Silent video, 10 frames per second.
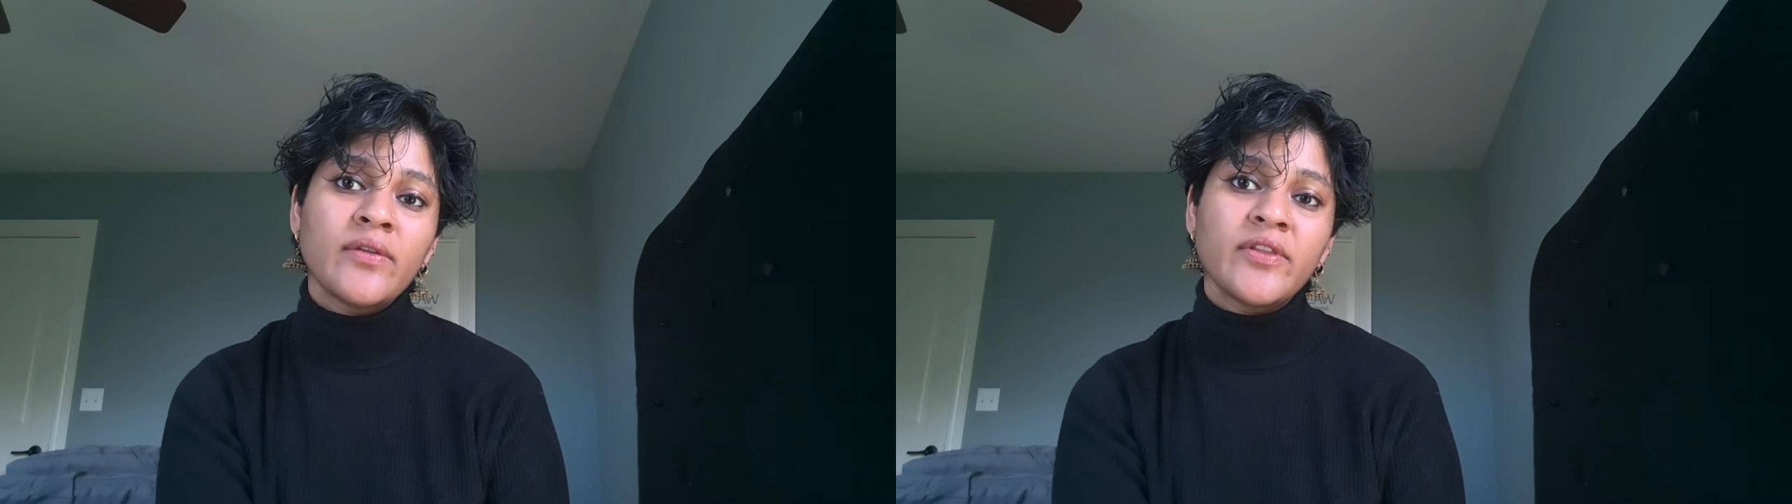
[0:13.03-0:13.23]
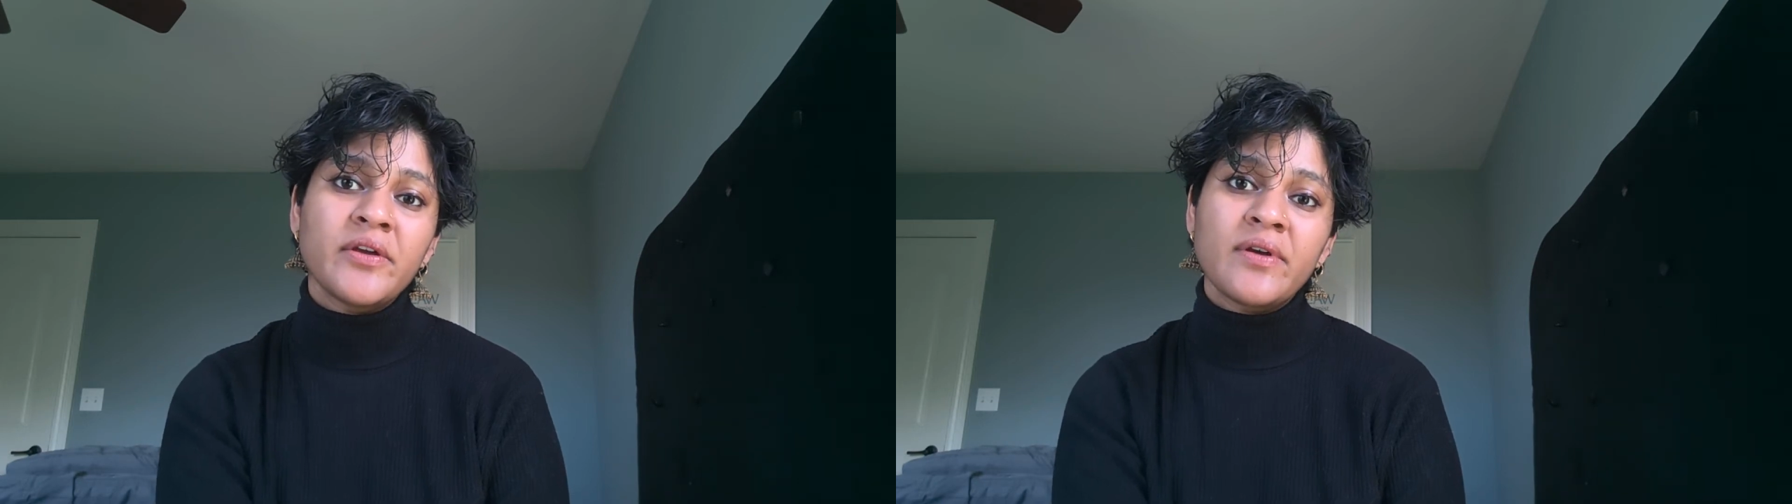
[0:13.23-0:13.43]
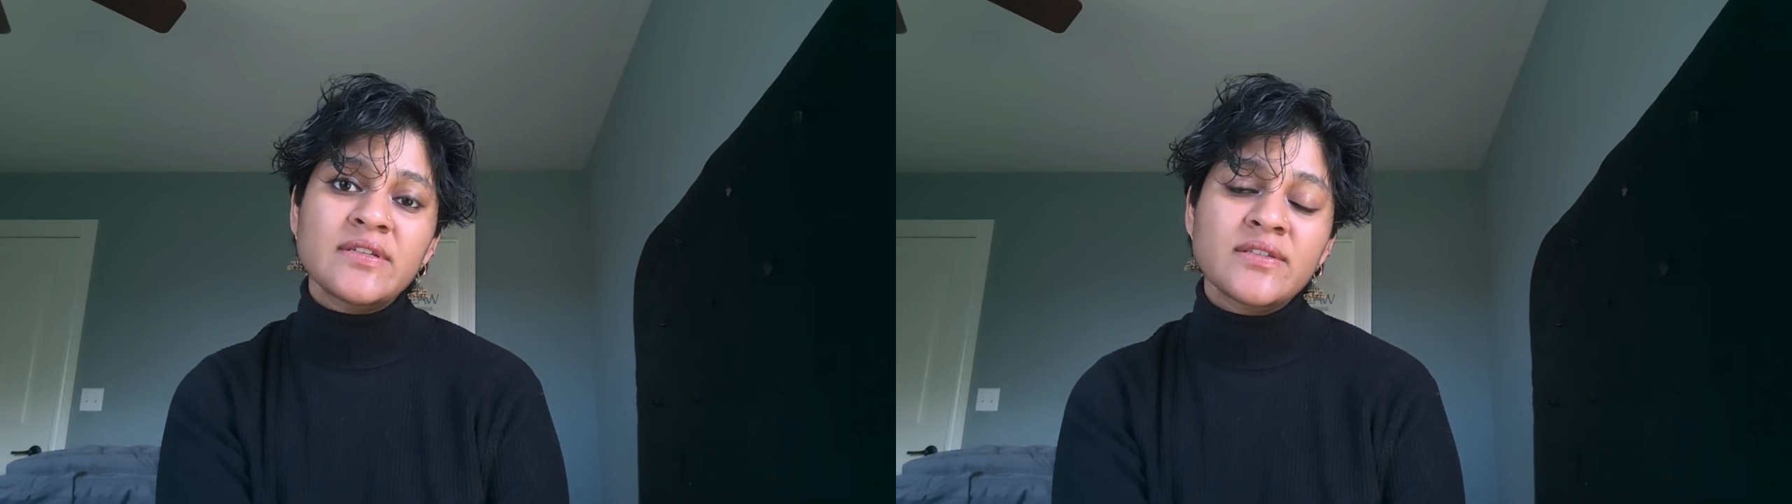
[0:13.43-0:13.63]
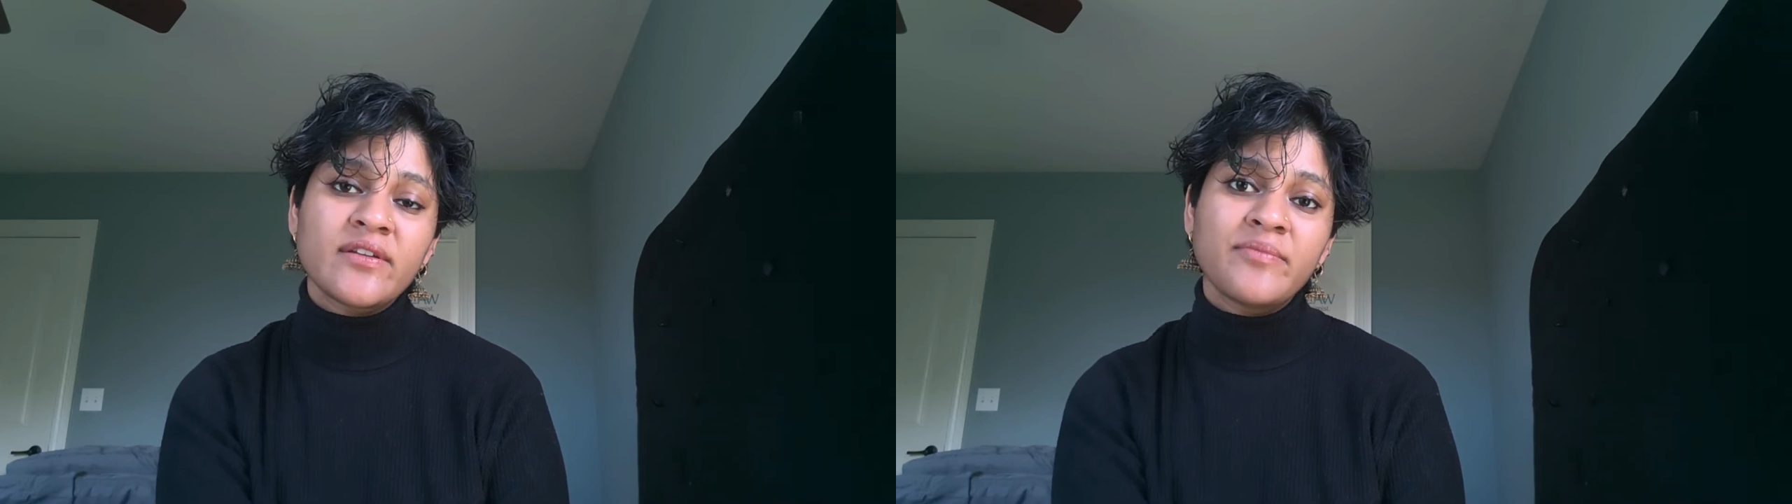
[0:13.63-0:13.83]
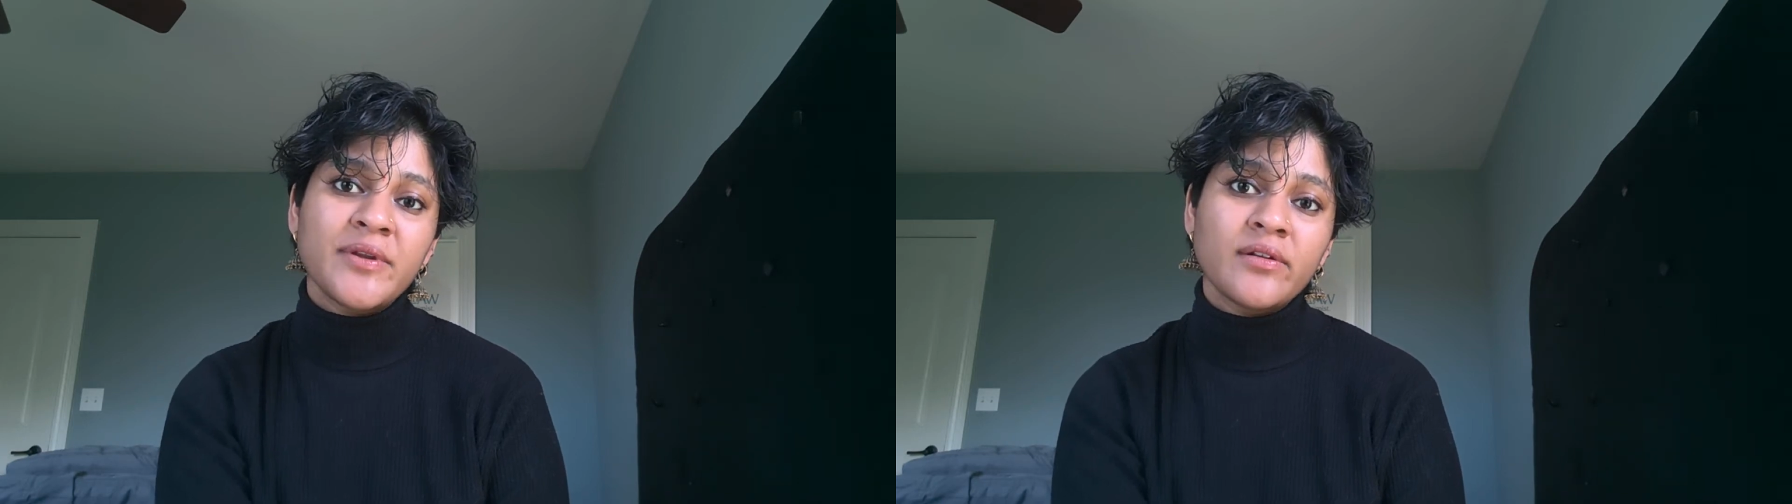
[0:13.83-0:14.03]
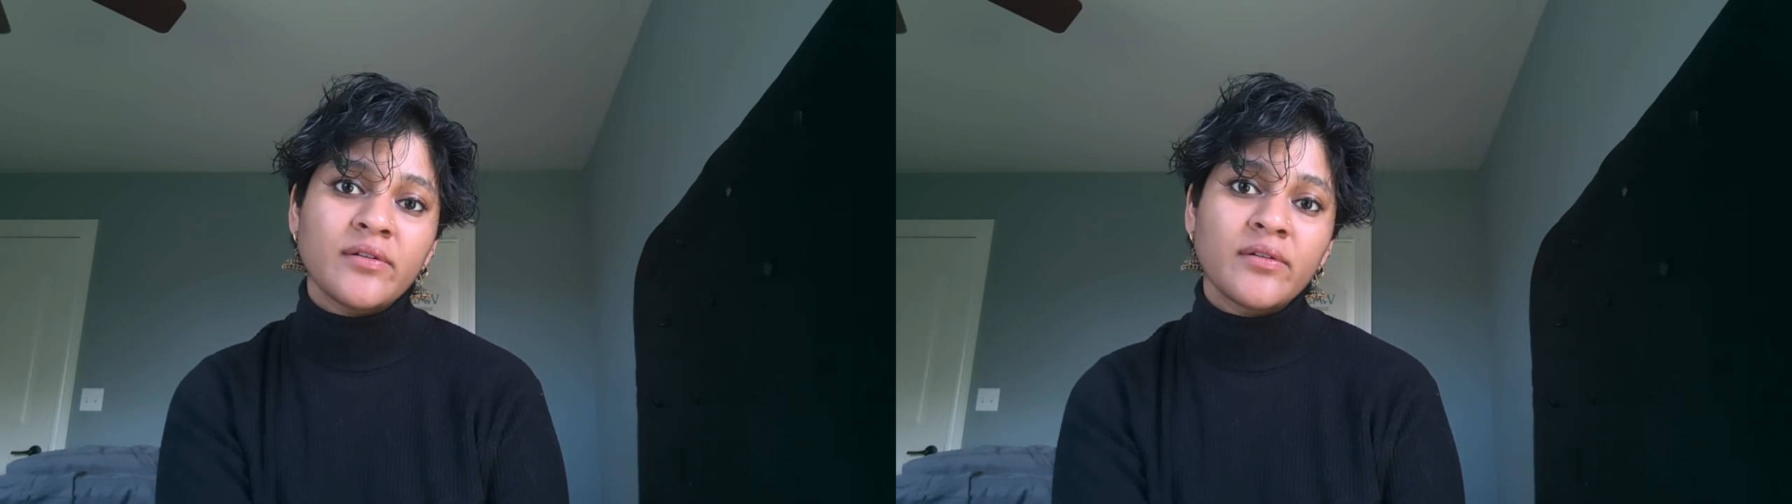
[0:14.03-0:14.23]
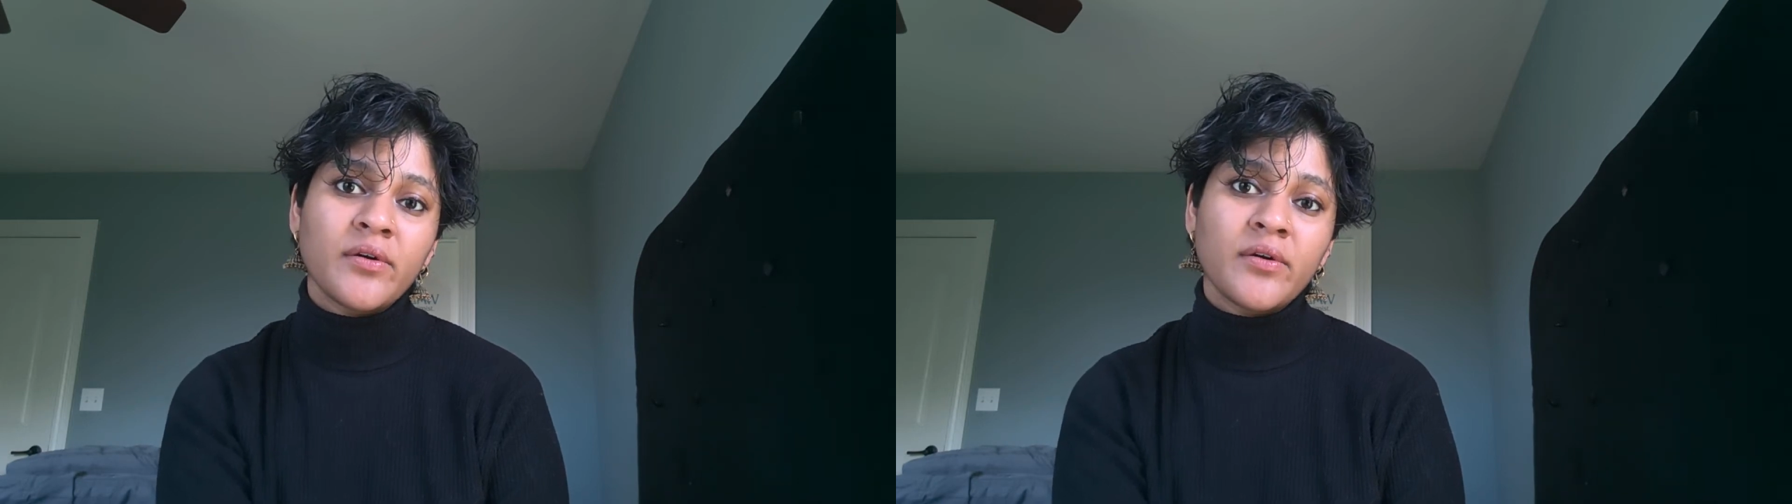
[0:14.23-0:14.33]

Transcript: the arrests that have been